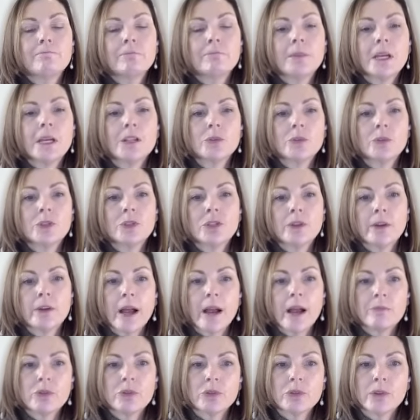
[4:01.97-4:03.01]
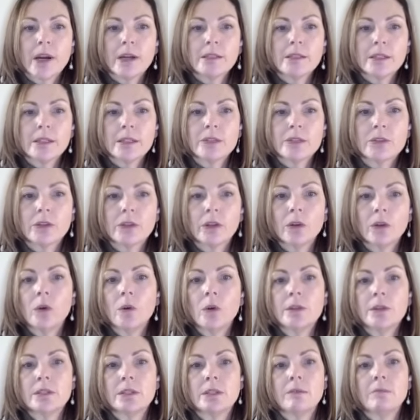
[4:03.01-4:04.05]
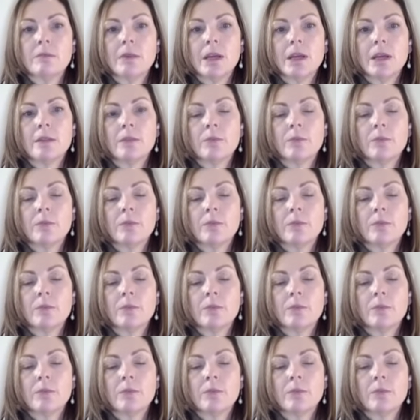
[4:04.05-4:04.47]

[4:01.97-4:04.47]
That's what your abstract is. The goal is to make the